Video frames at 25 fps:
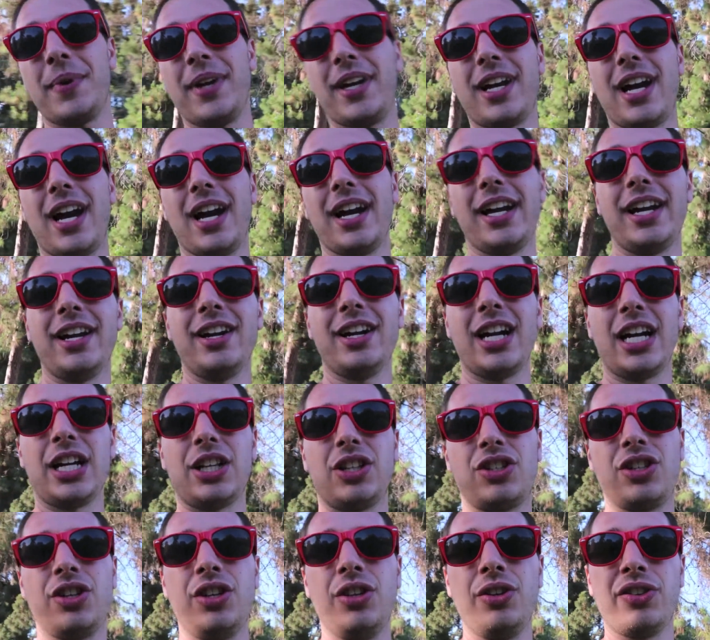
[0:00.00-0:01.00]
we got here
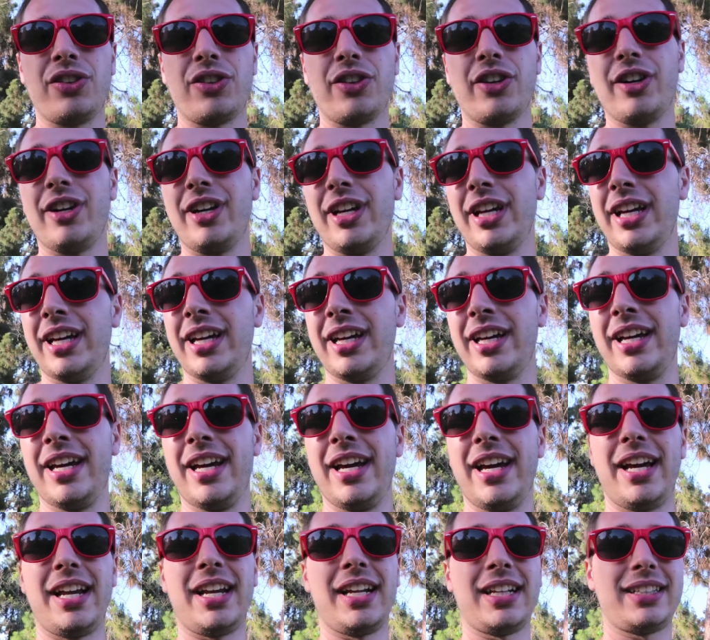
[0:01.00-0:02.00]
at 2:30
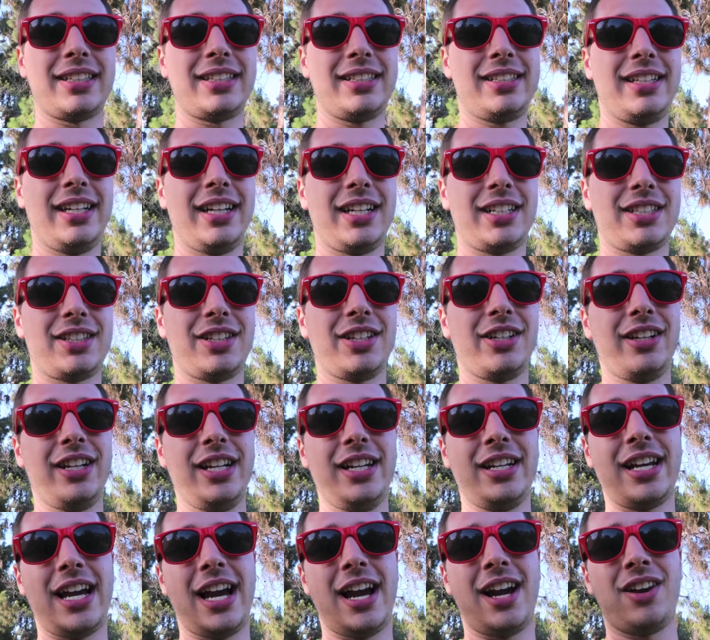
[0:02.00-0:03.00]
and it's
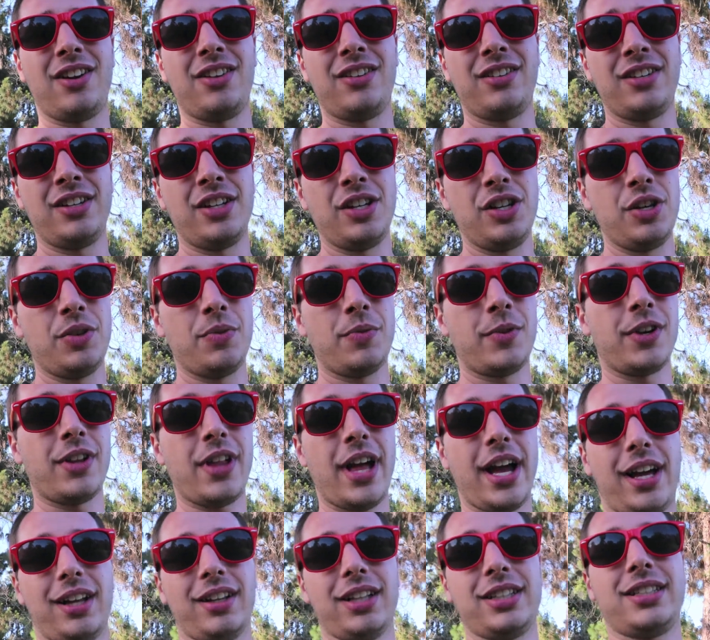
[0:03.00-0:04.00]
6:30 now. We're
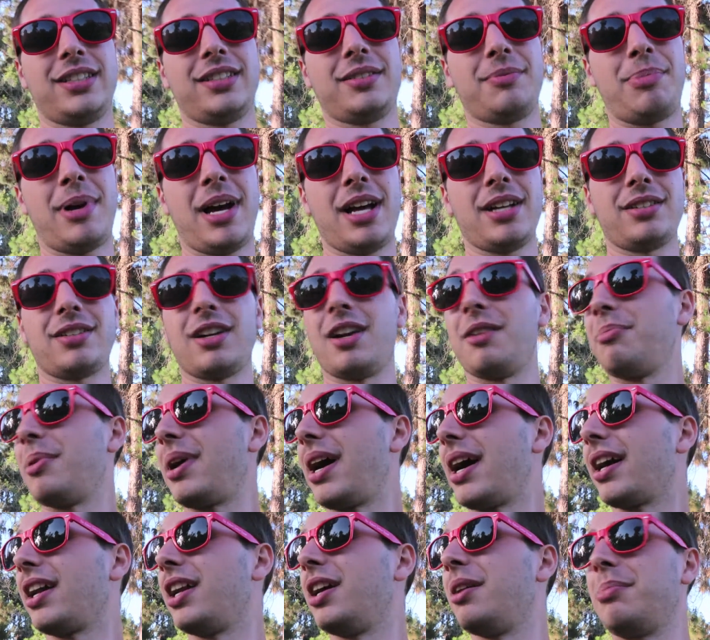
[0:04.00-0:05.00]
like, let's start
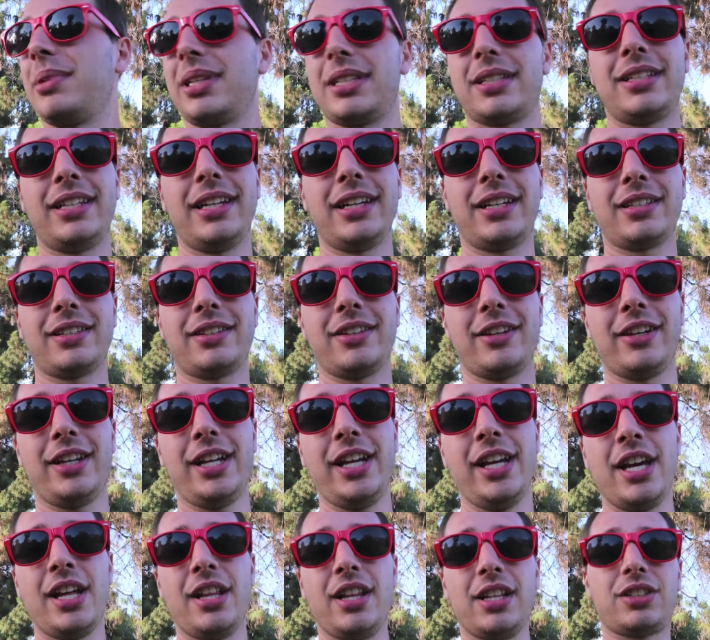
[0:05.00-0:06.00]
packing up at
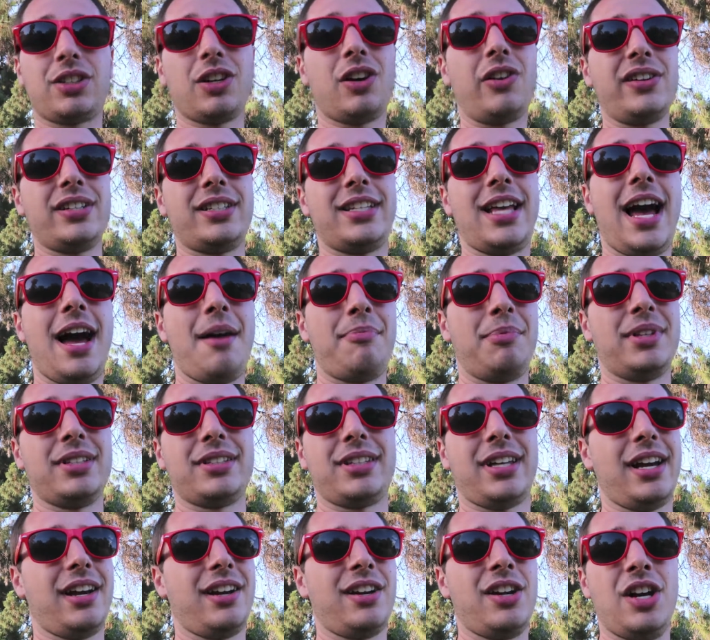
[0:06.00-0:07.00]
6:30. This always
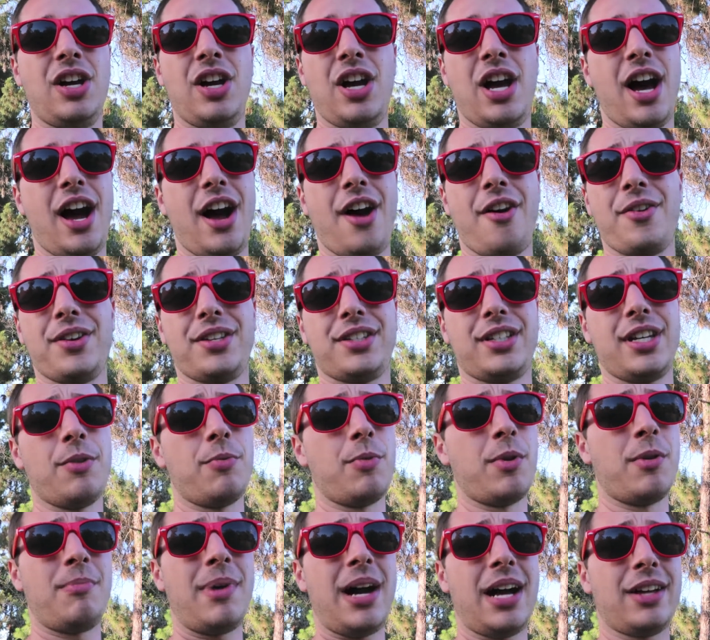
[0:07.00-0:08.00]
happens. Like, I always say
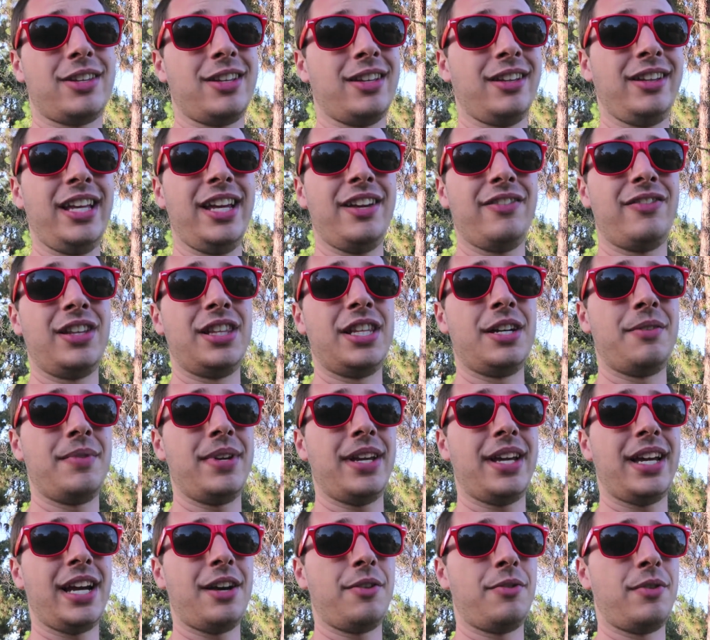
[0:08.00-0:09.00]
we're about to leave and then
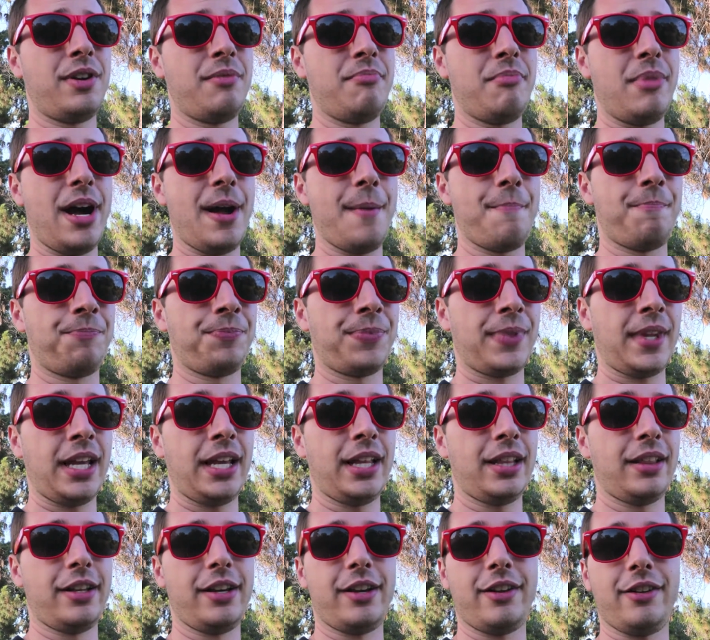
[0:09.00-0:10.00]
we get one, but
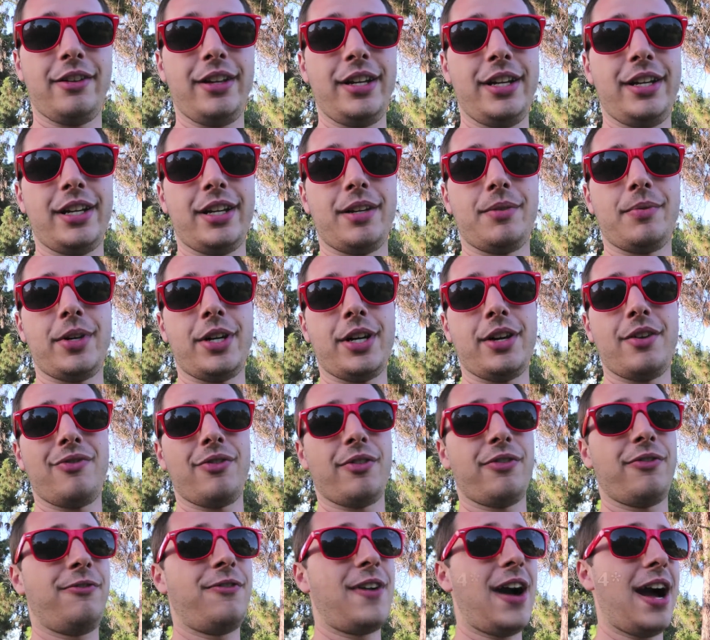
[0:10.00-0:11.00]
literally did. We're here
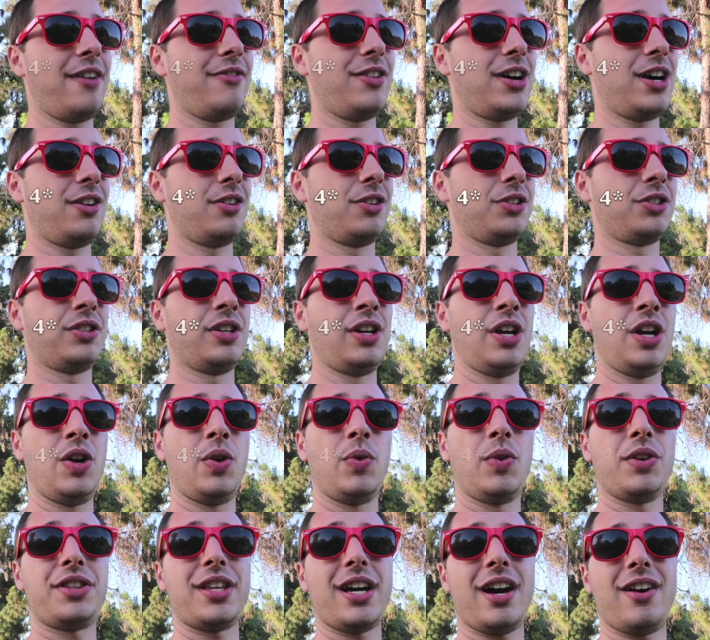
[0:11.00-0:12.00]
for 5 hours
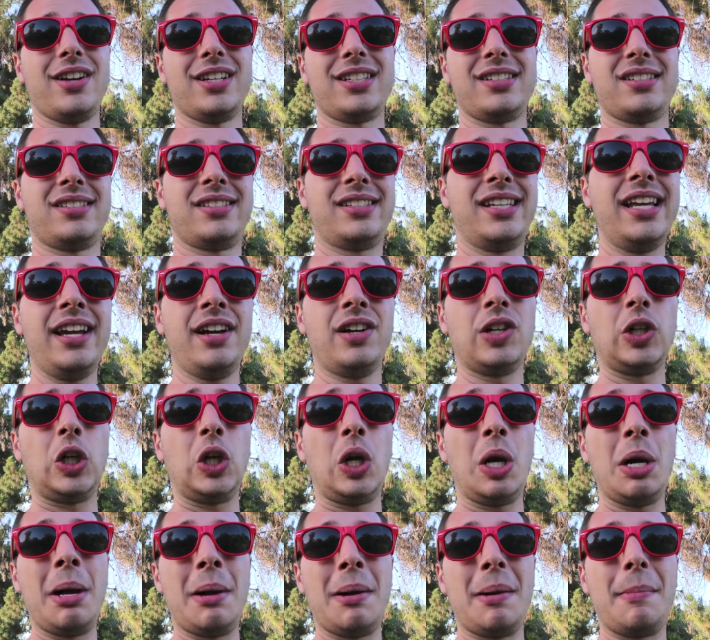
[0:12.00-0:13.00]
without a
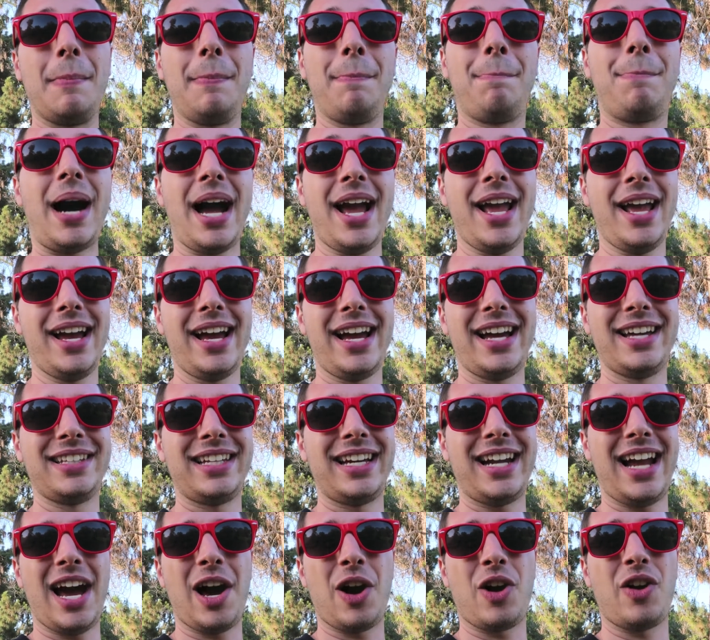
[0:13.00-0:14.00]
single bite, and
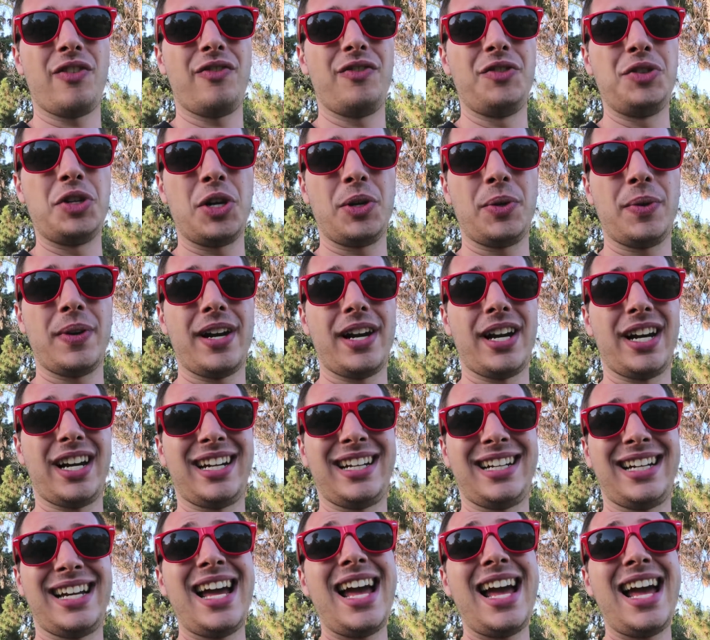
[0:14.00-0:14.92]
then out of nowhere